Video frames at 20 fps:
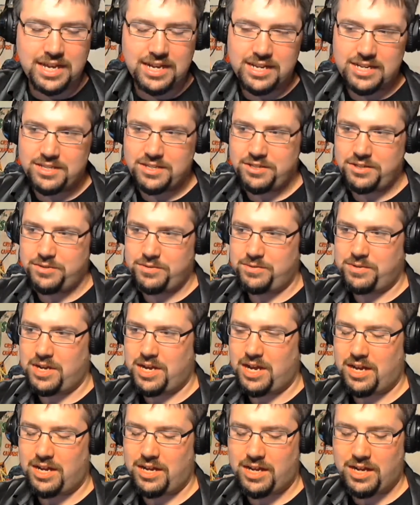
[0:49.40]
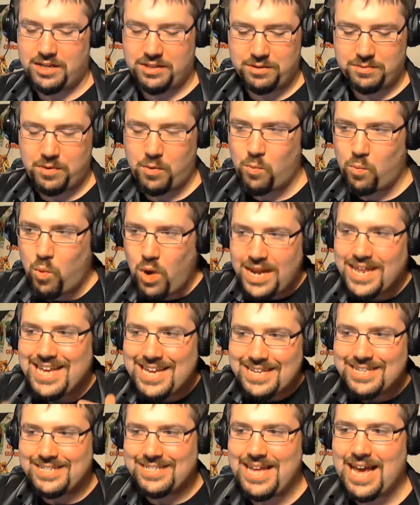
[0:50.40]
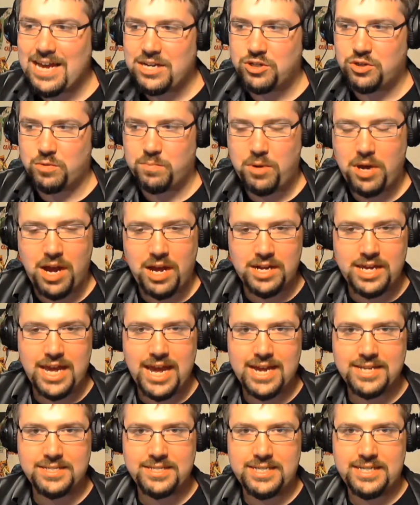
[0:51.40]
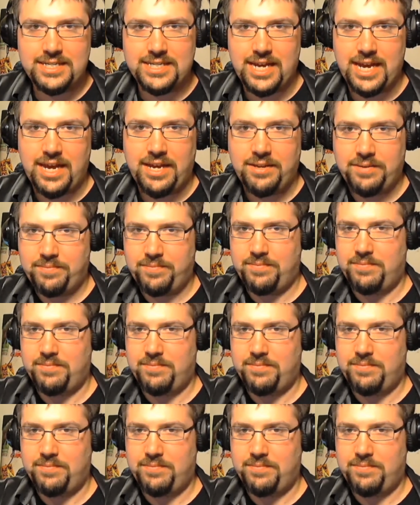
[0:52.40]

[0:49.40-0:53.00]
get into uh, a little. What is National Podcasting Day?